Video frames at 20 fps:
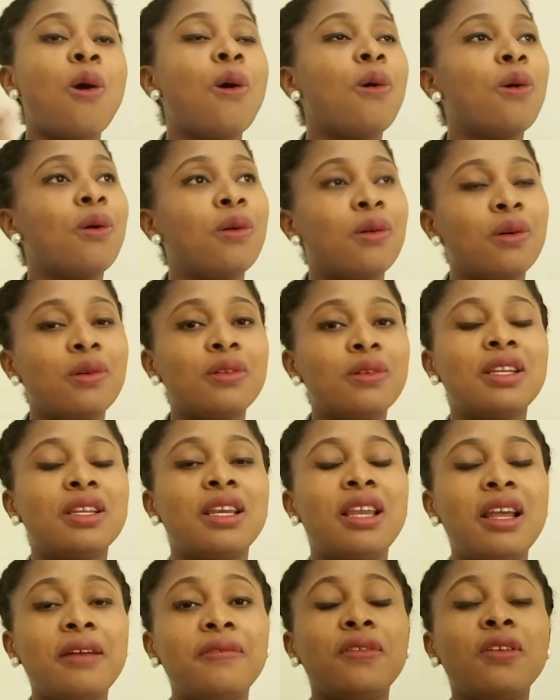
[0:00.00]
or the
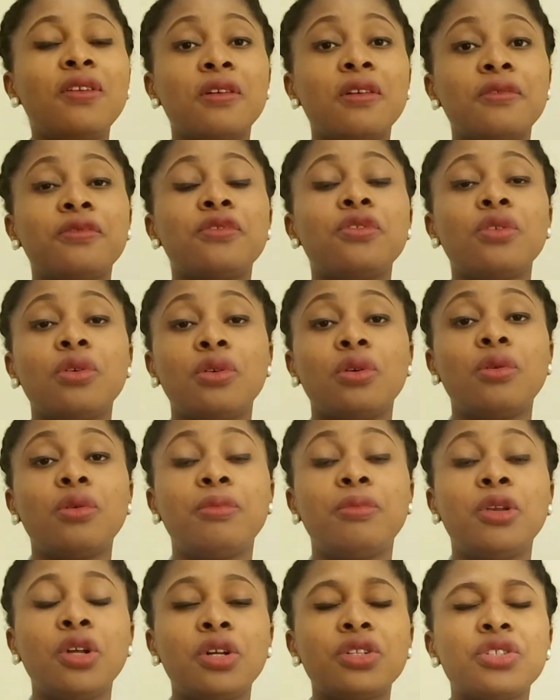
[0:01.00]
level of your
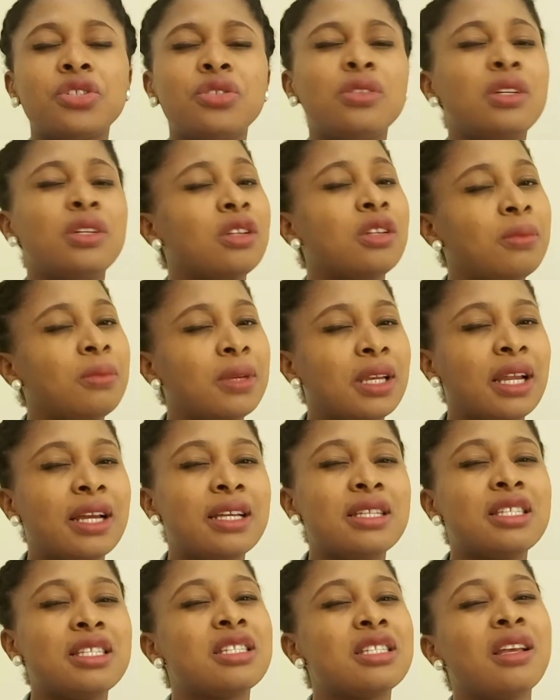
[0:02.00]
blood sugar
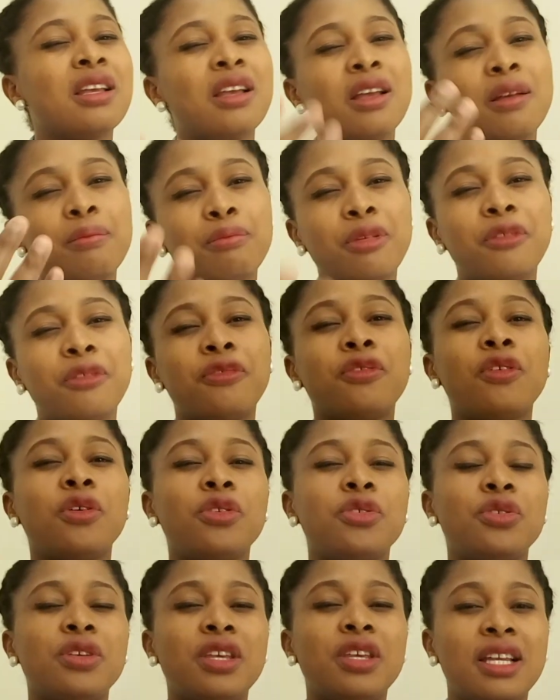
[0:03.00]
normalizes before
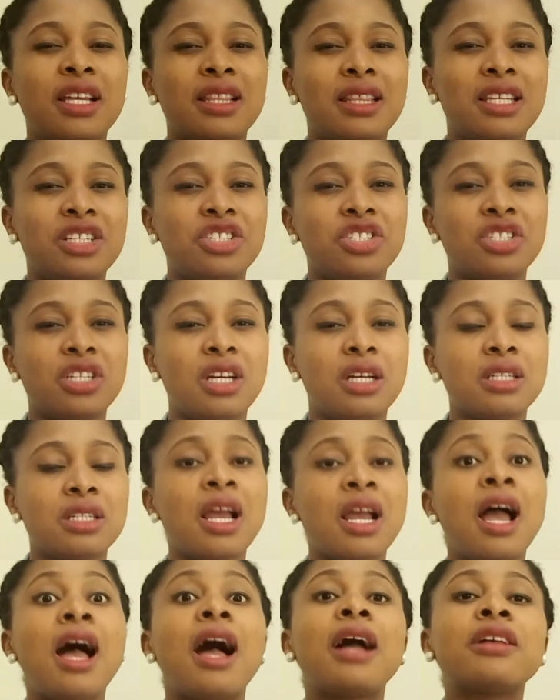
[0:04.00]
you get discharged.
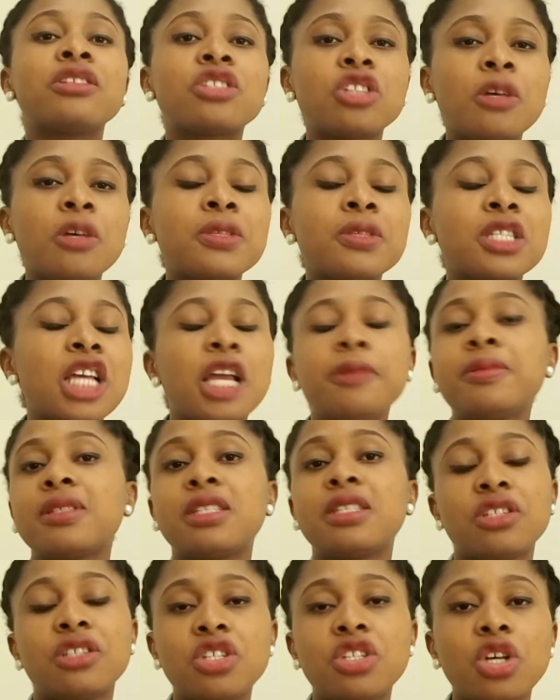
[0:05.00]
And sometimes
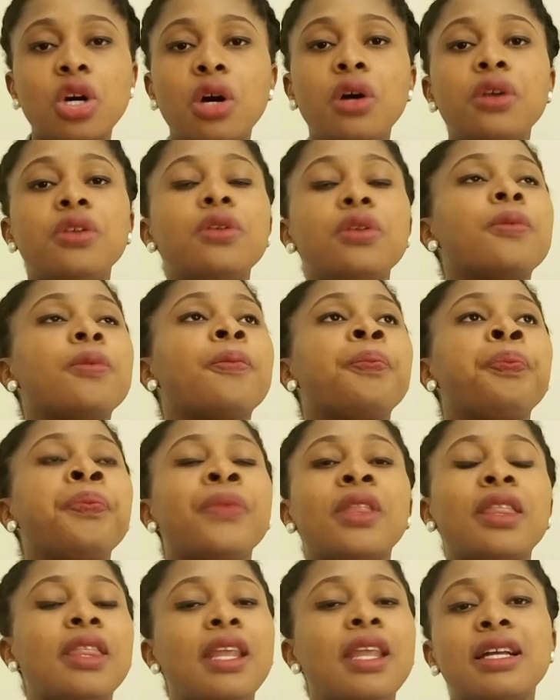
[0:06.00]
they tell you
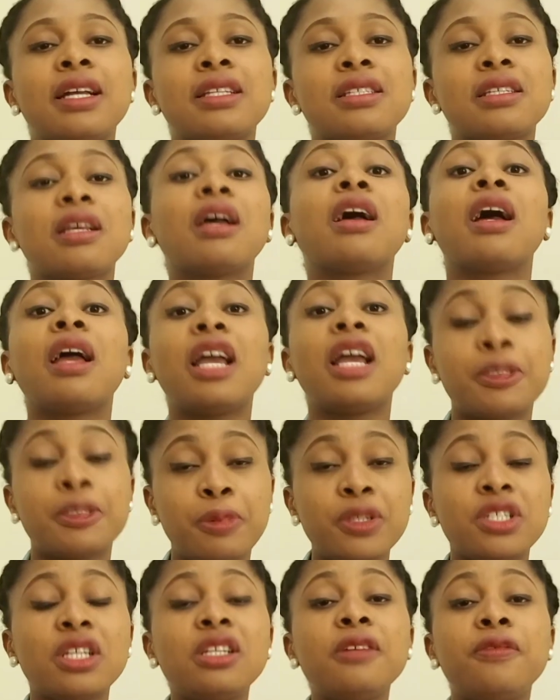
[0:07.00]
that,
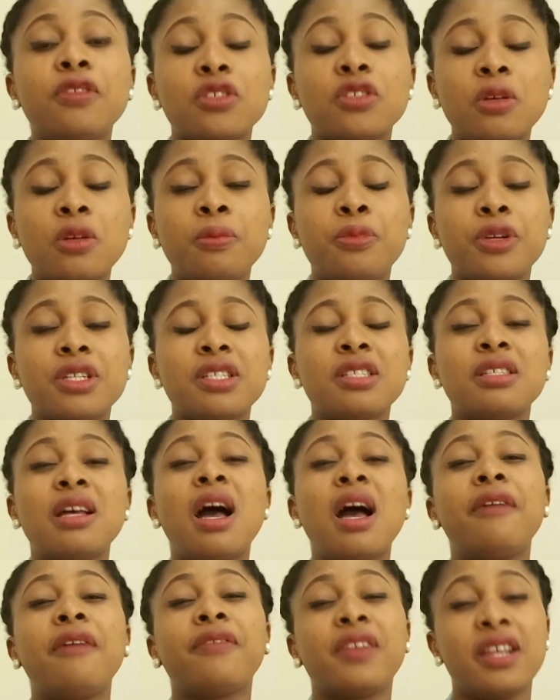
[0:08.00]
especially for some persons that
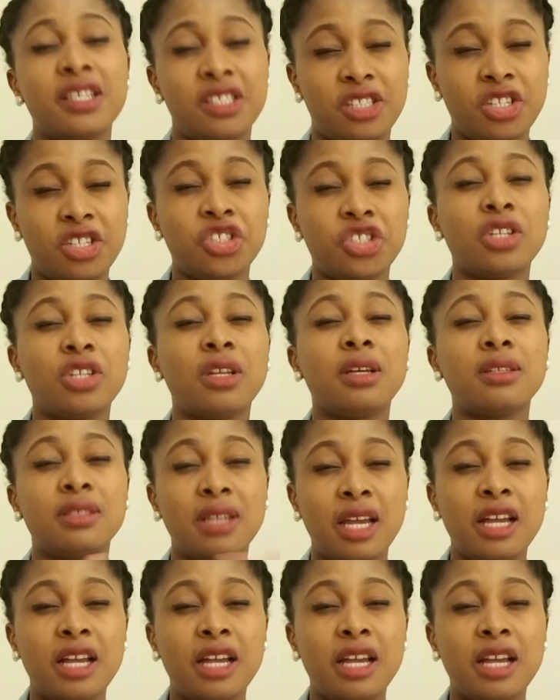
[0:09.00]
have gestational